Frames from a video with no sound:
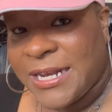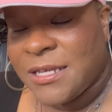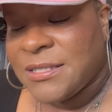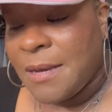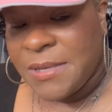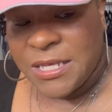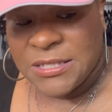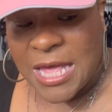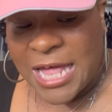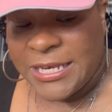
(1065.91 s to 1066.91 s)
Now, some of
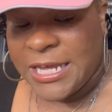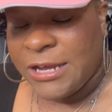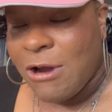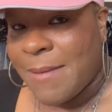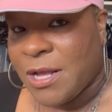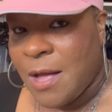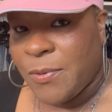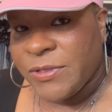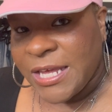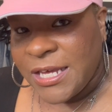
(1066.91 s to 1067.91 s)
this, I did grab a
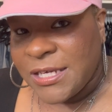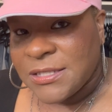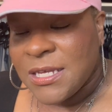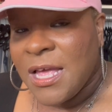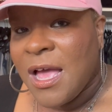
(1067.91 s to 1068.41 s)
couple things